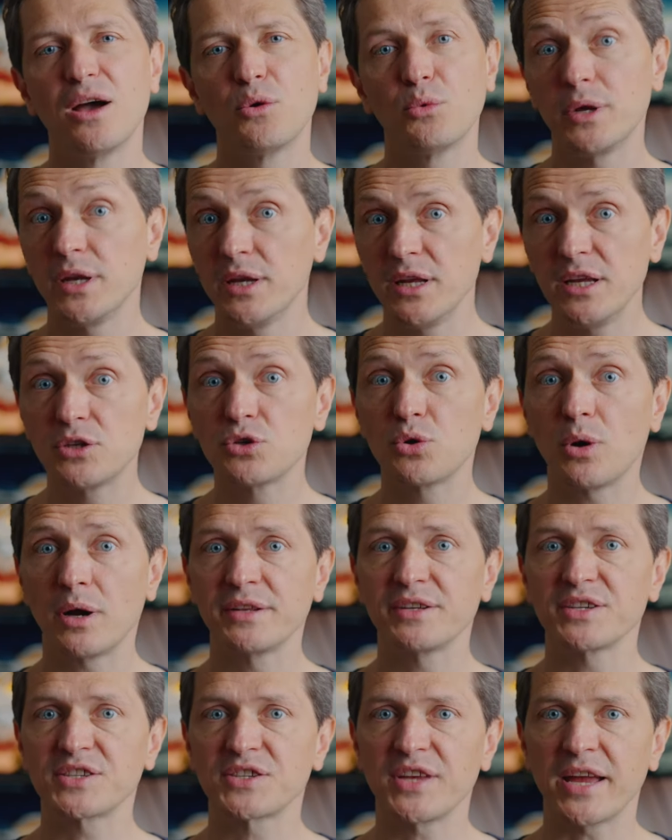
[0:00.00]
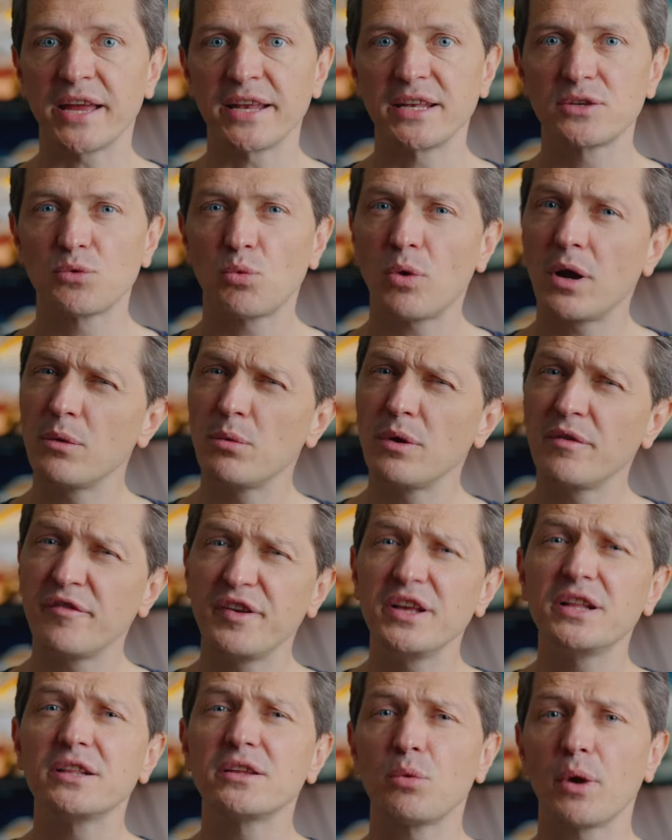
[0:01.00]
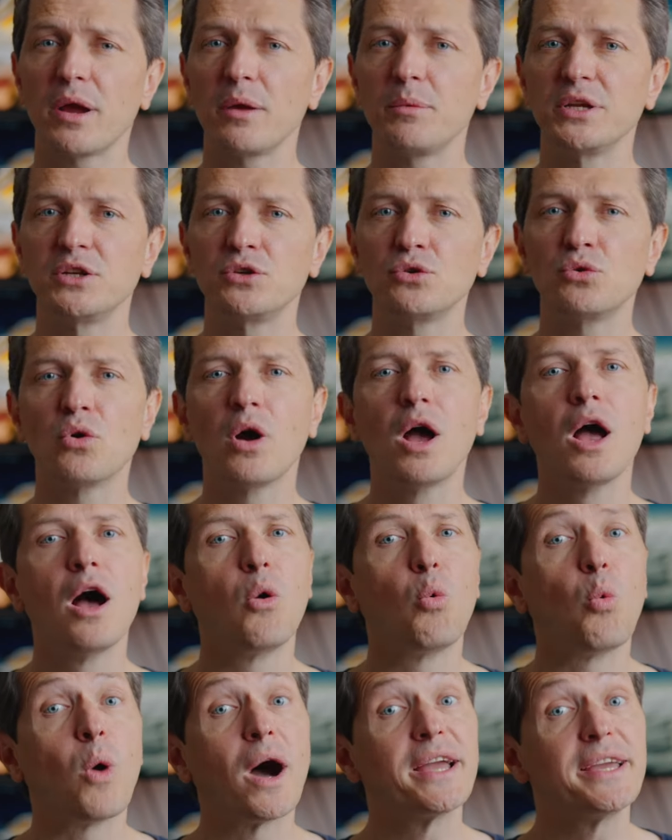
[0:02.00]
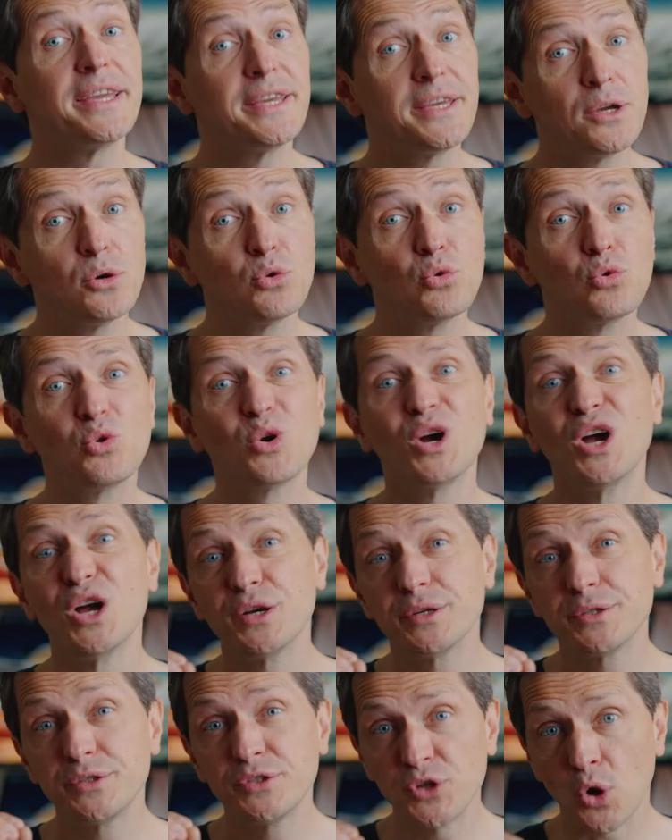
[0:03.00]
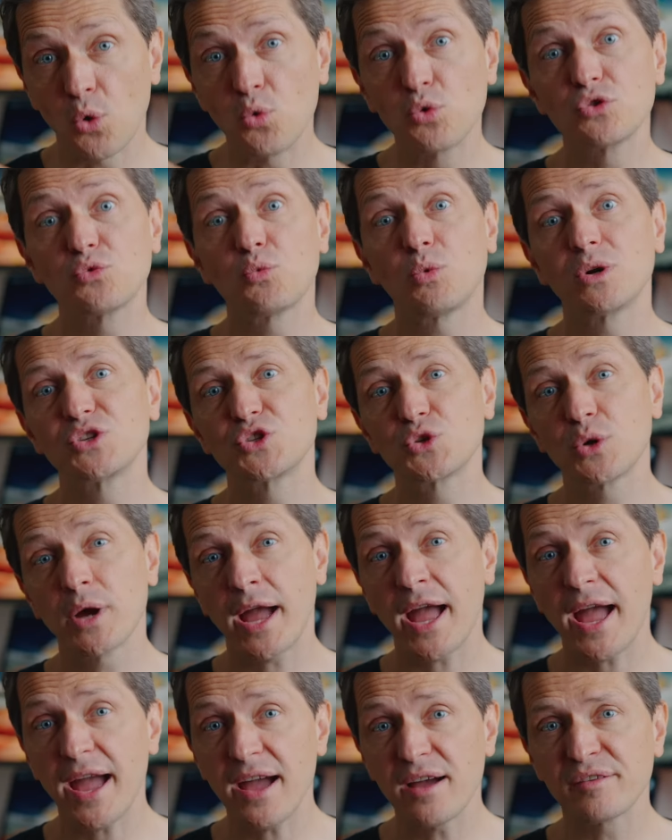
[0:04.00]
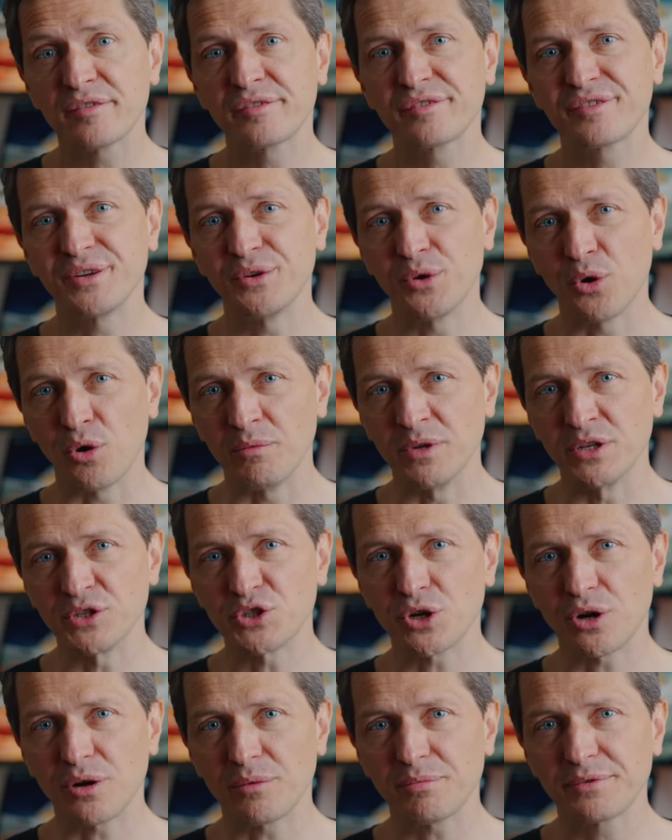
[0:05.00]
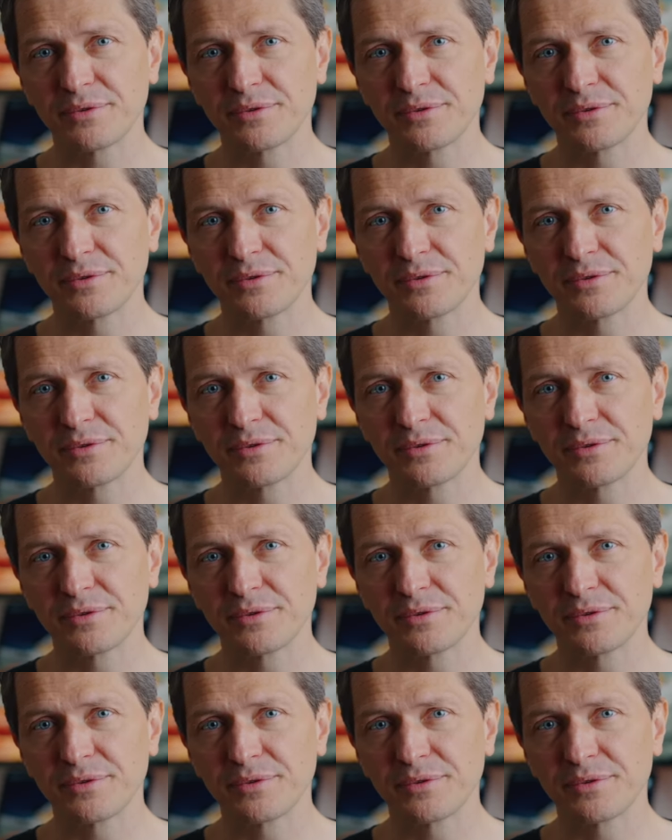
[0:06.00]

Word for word: we need to understand why we feel the way we do, why you don't want to have a normal job.